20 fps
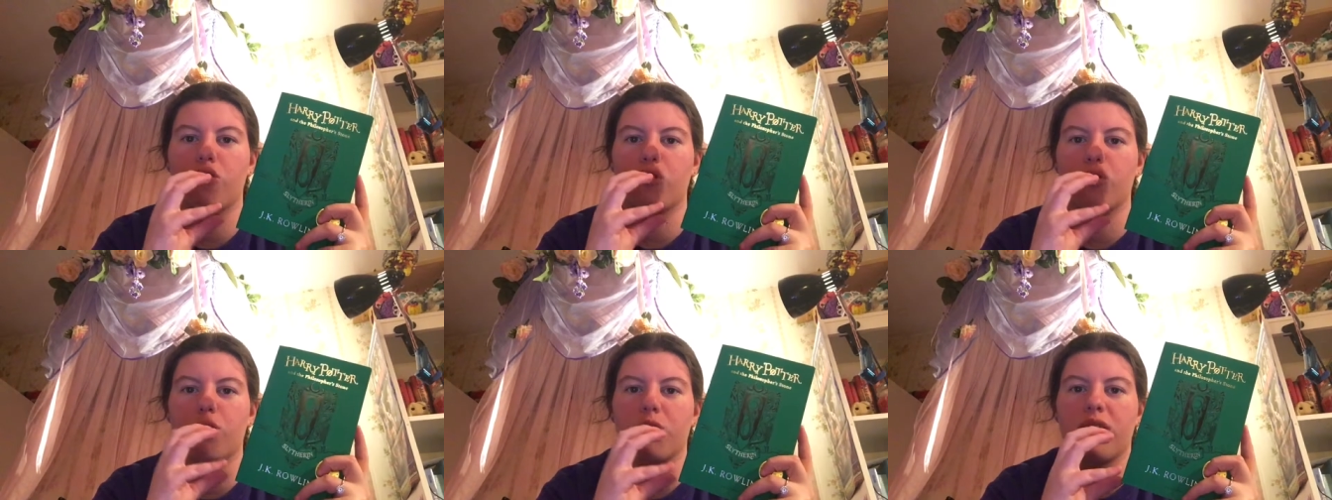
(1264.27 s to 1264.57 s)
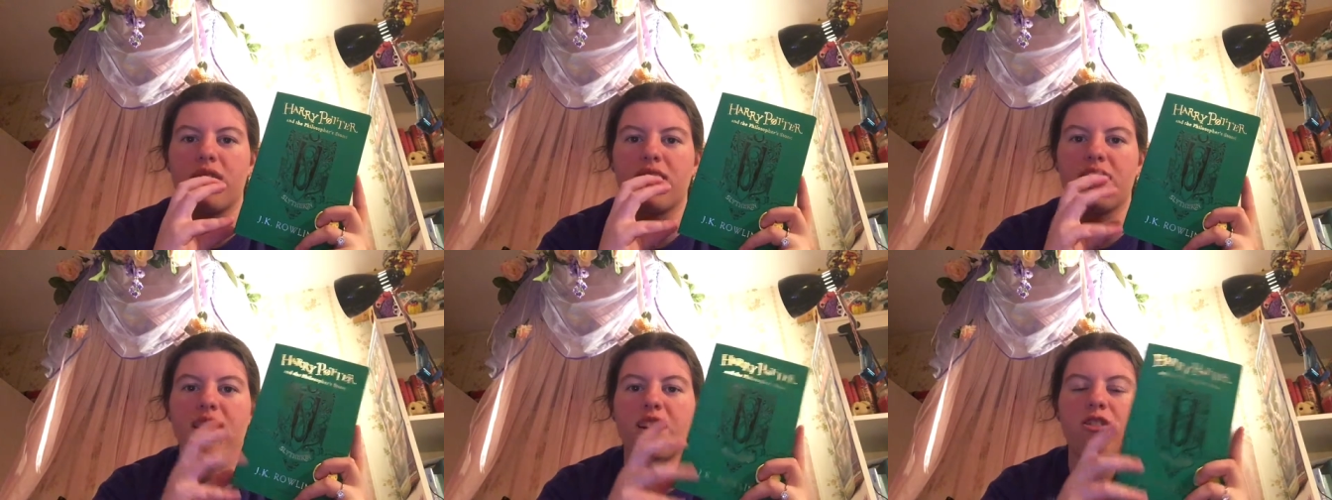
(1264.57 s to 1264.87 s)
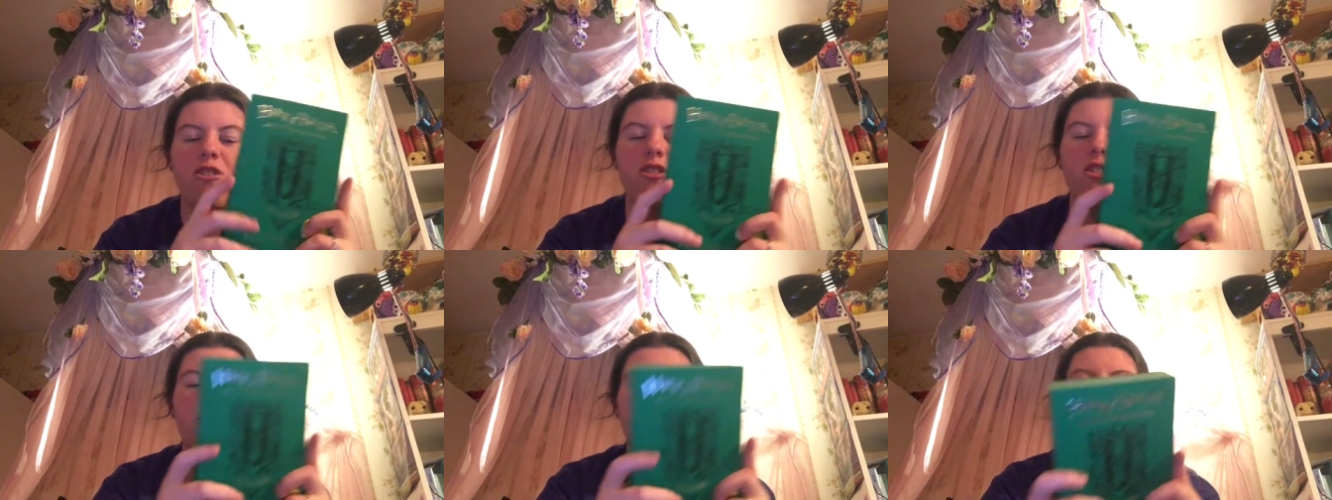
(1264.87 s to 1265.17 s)
green
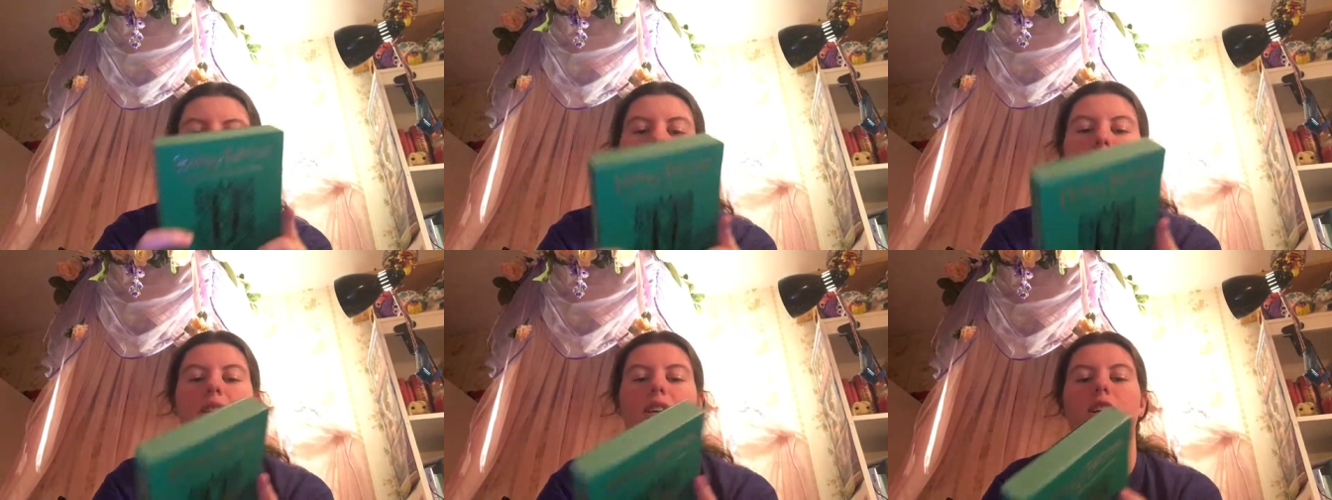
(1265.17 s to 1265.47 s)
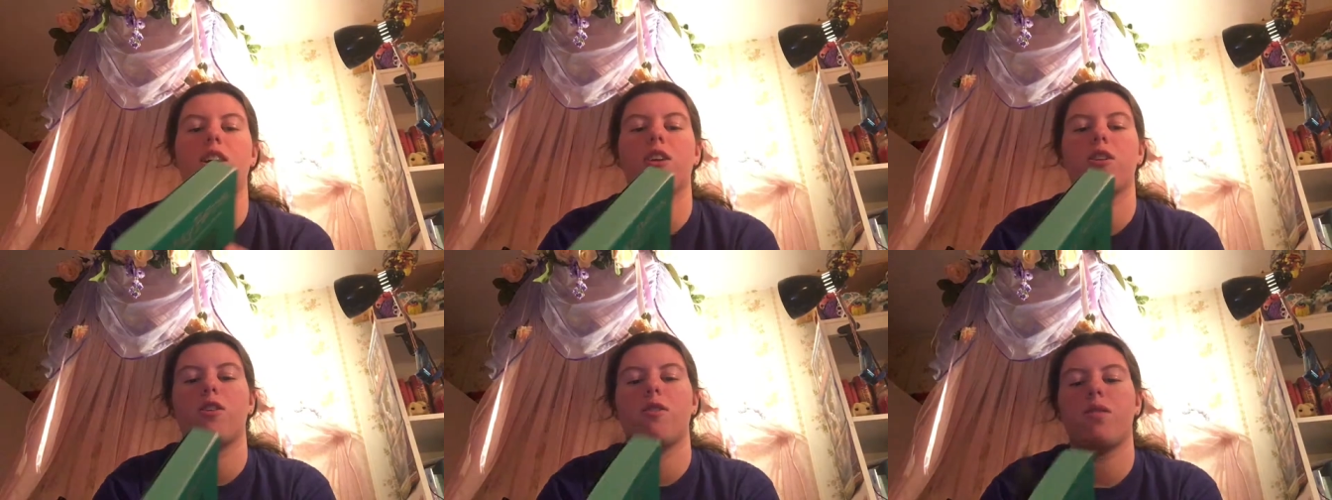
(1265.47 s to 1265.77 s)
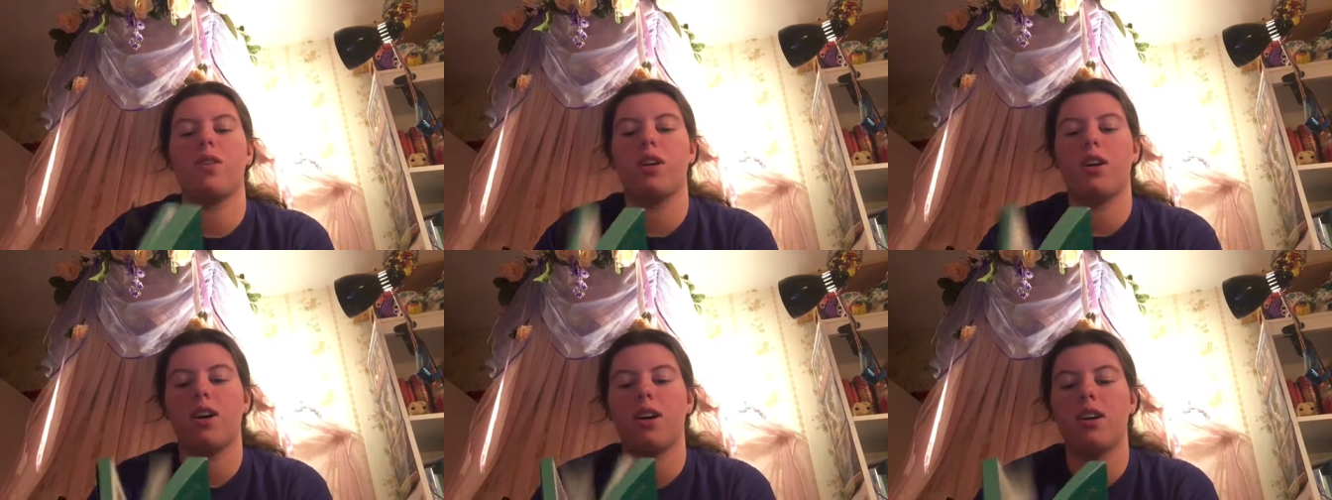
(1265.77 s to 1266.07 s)
color scheme they got
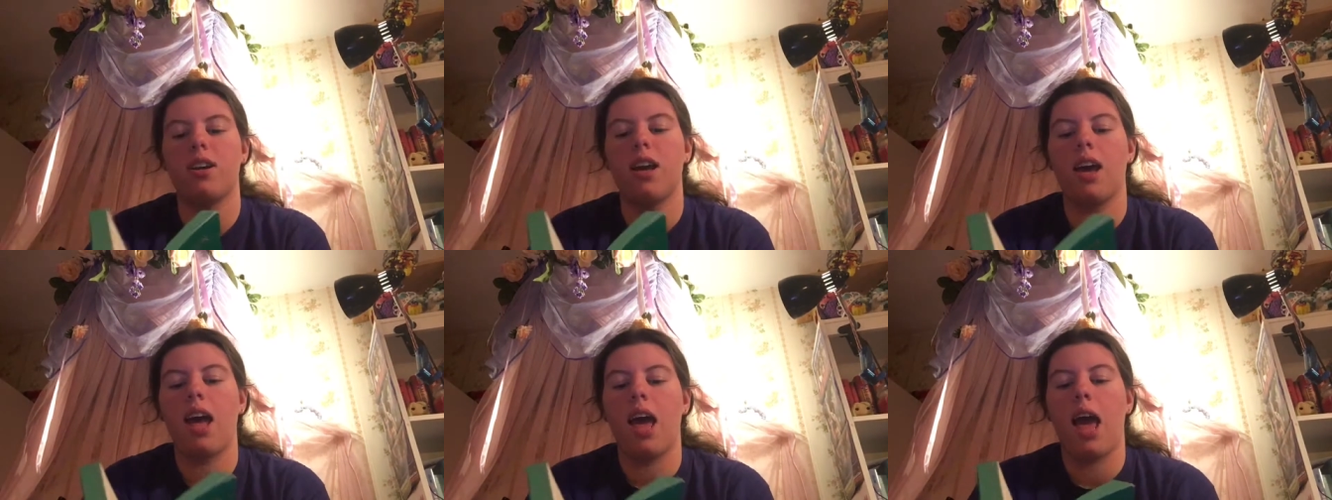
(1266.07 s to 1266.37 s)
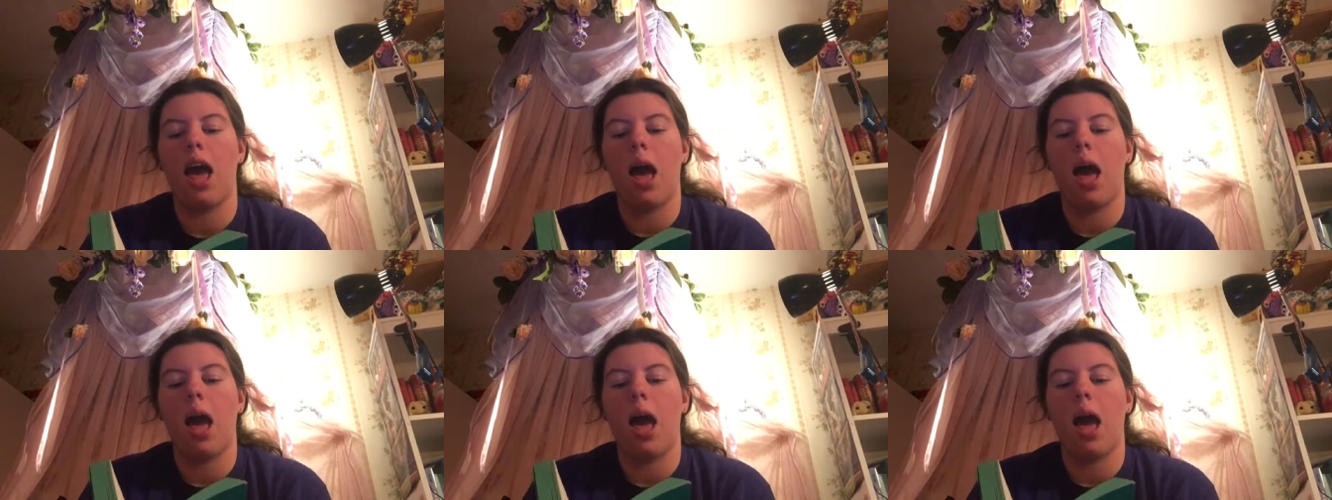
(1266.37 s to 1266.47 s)
going on